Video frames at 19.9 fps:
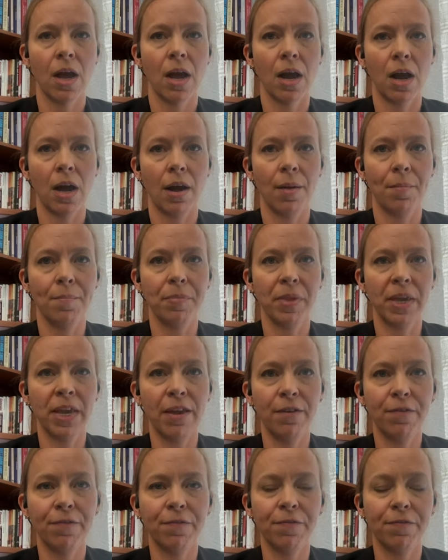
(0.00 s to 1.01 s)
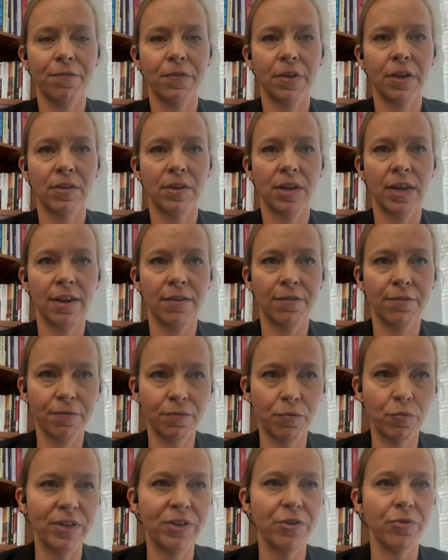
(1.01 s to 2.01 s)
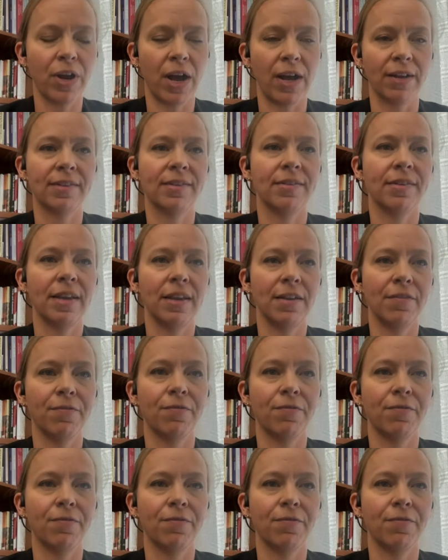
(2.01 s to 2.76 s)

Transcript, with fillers: um, if if we do not, if